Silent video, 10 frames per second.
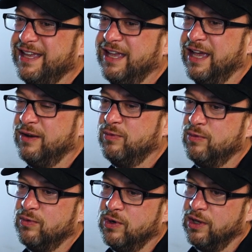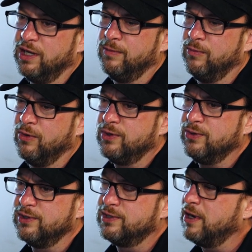And we were leaning more
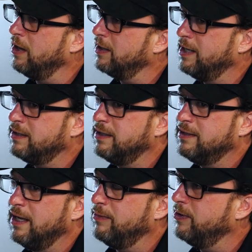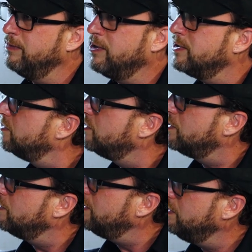towards garlic at that time, only because it was
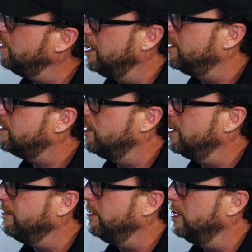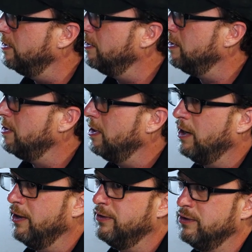so unique, so different.
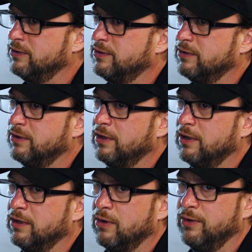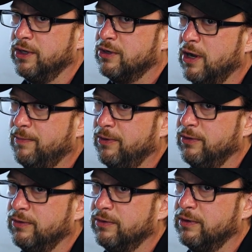There's only a
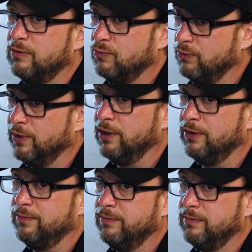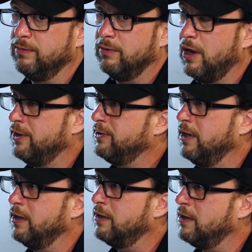couple real
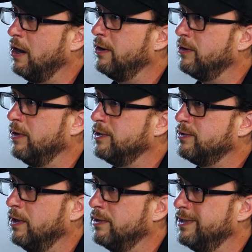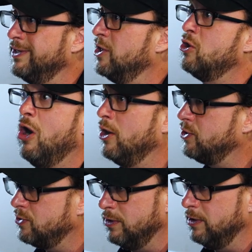authentic garlic restaurants in the
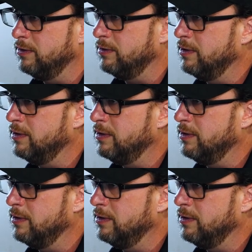country.